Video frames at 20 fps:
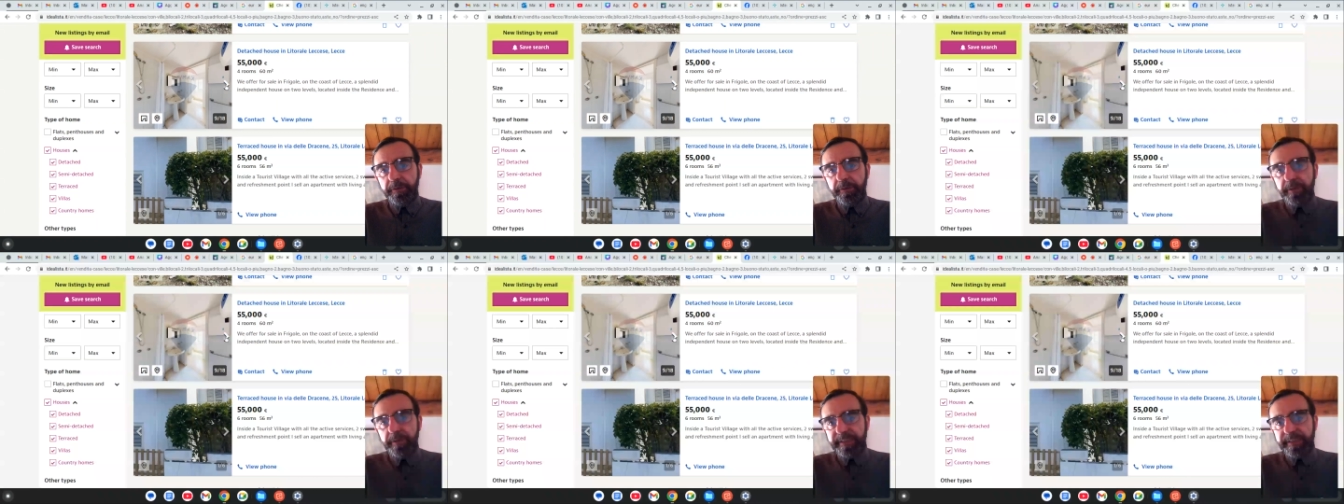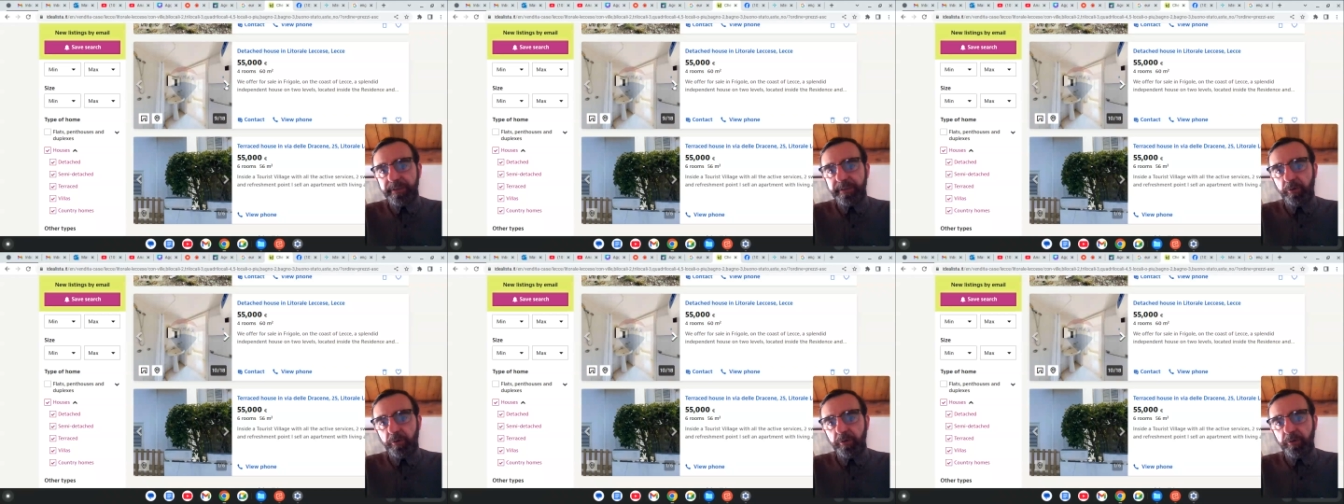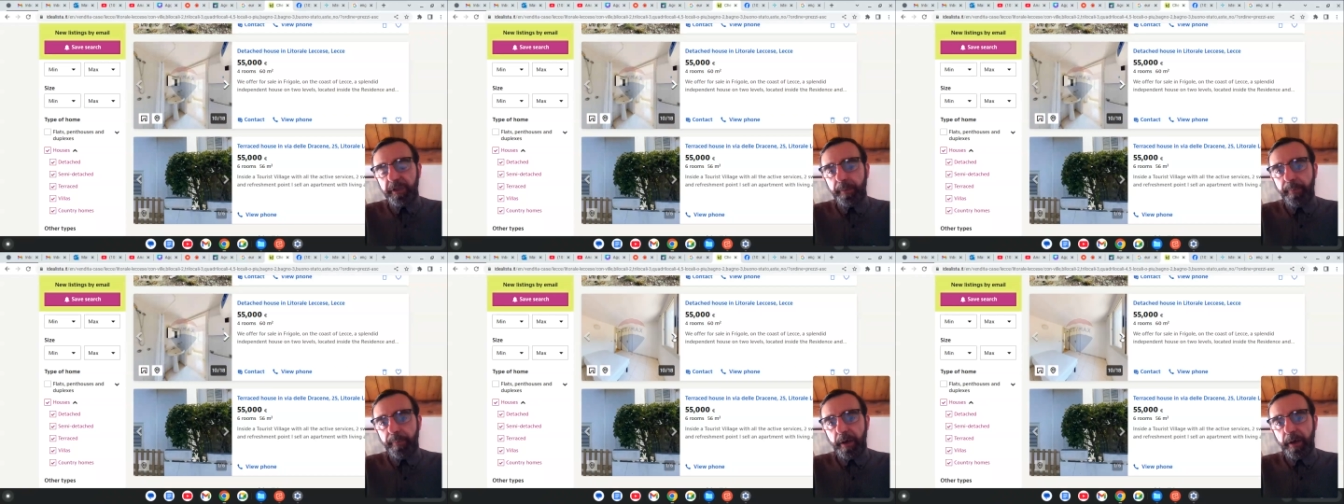It's
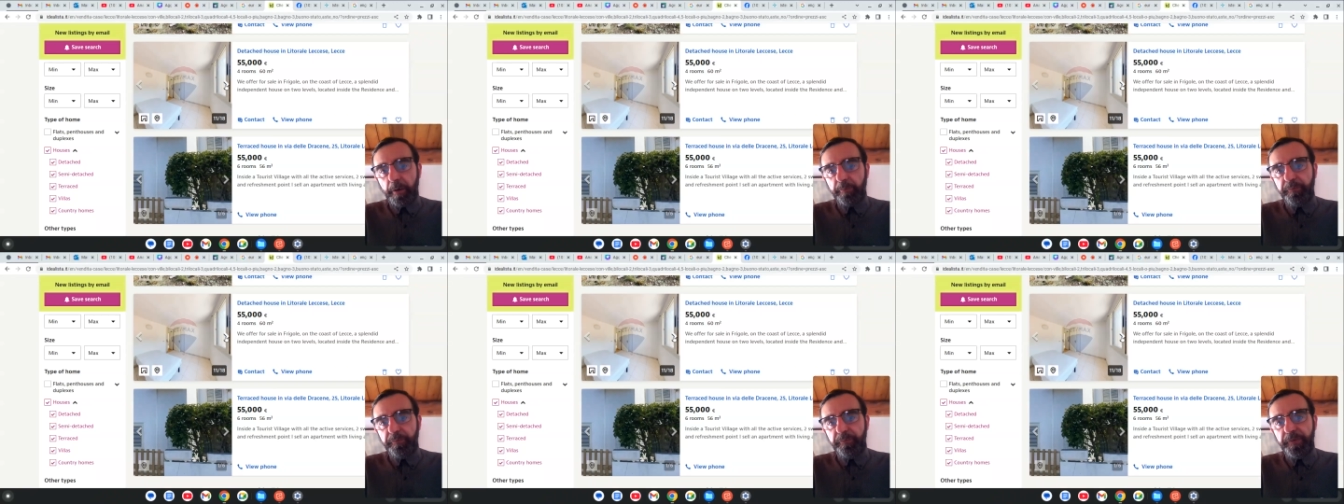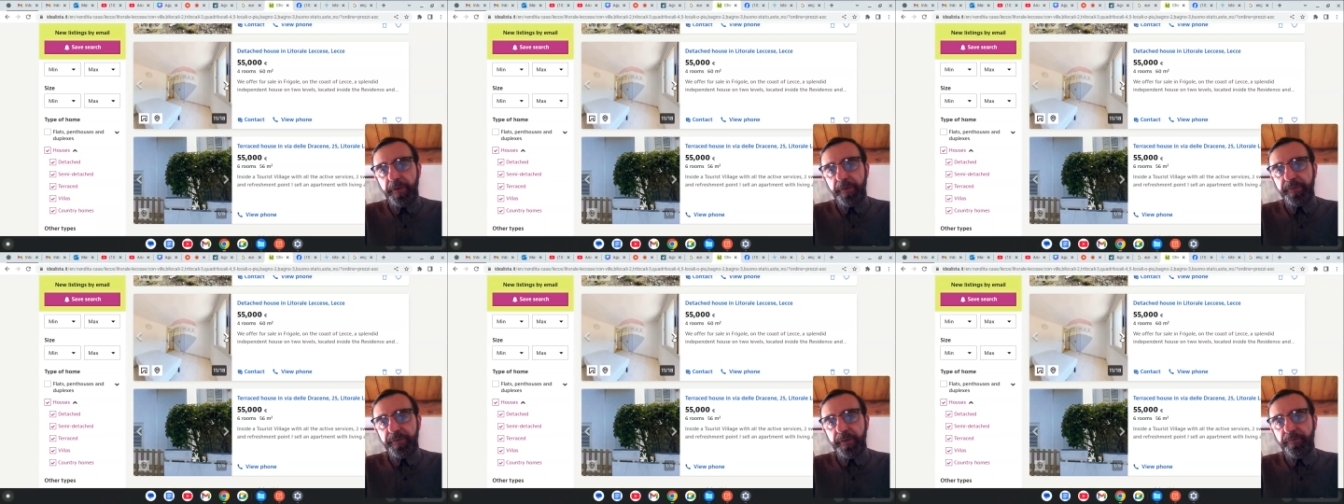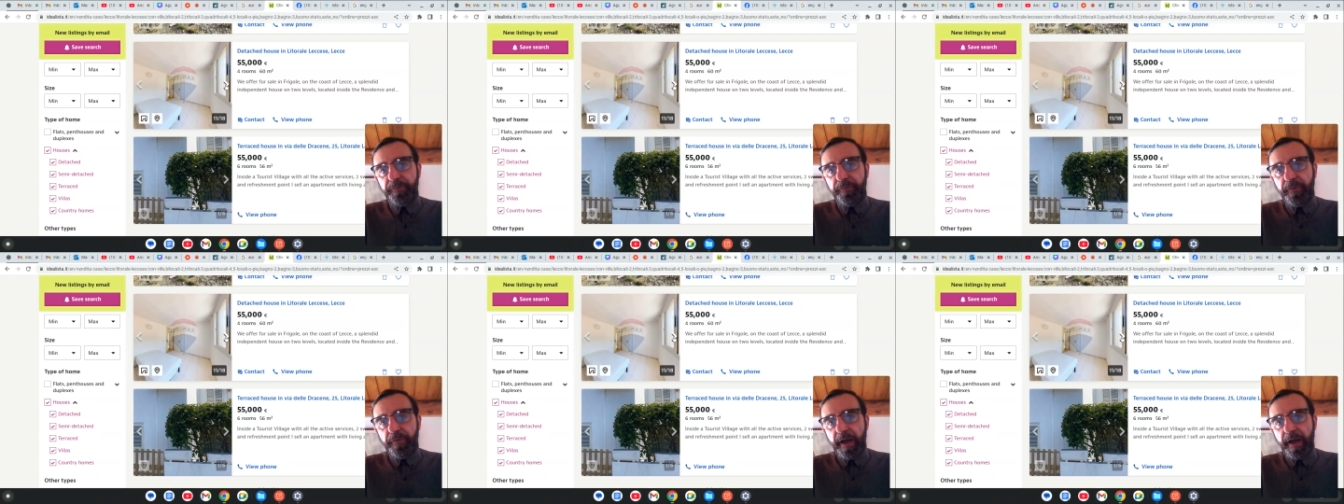talking about
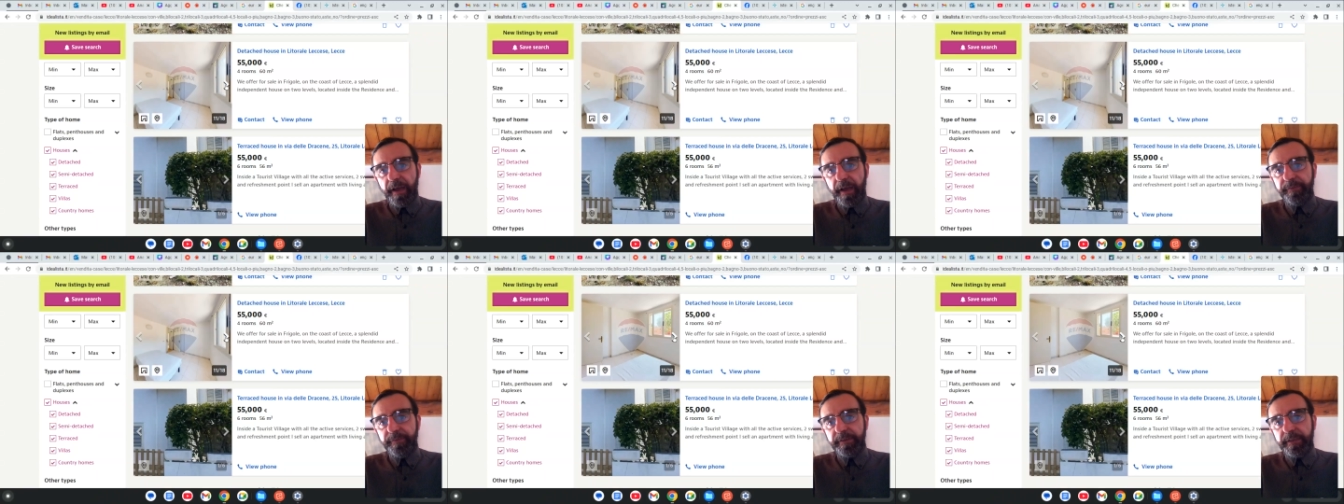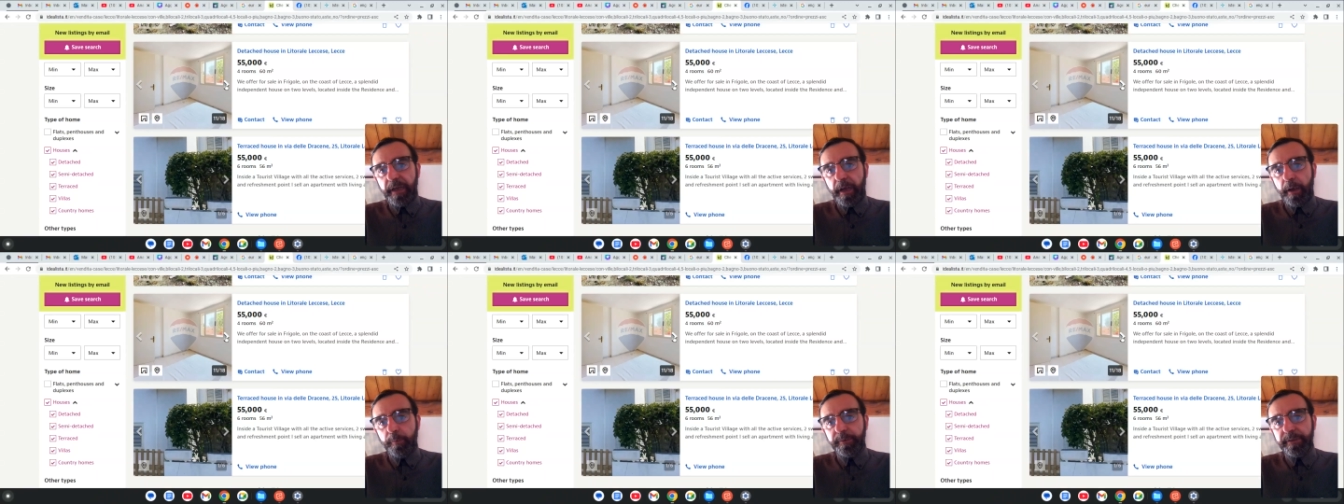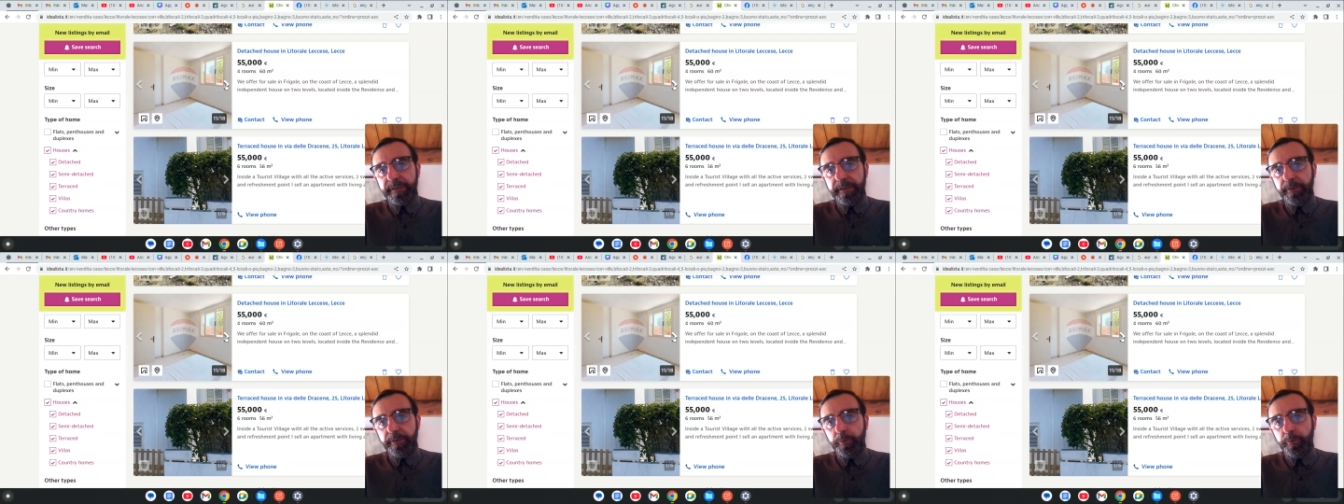
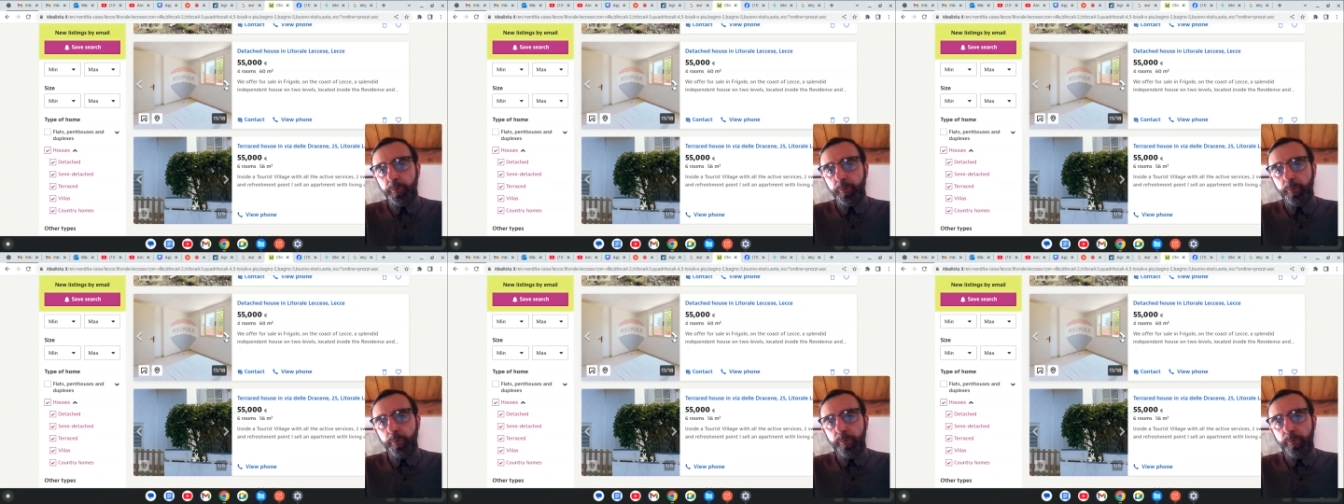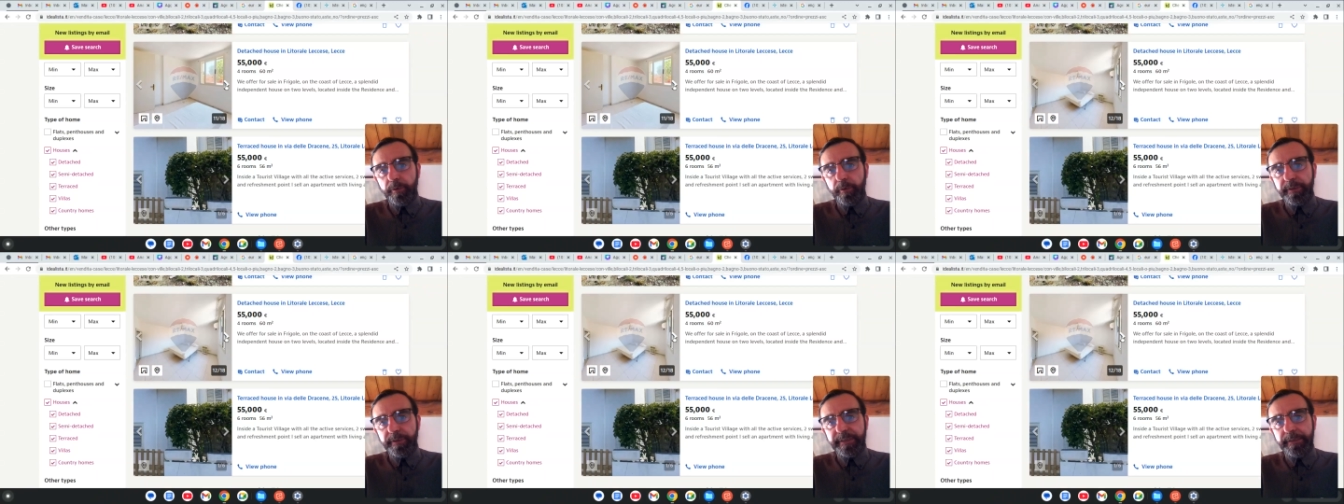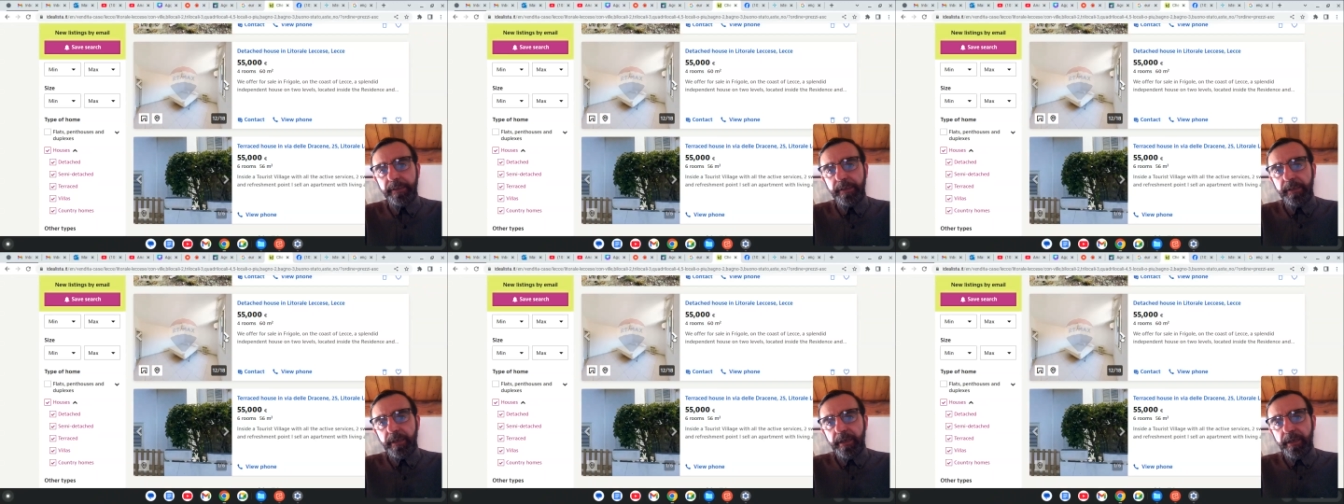55,000 euros.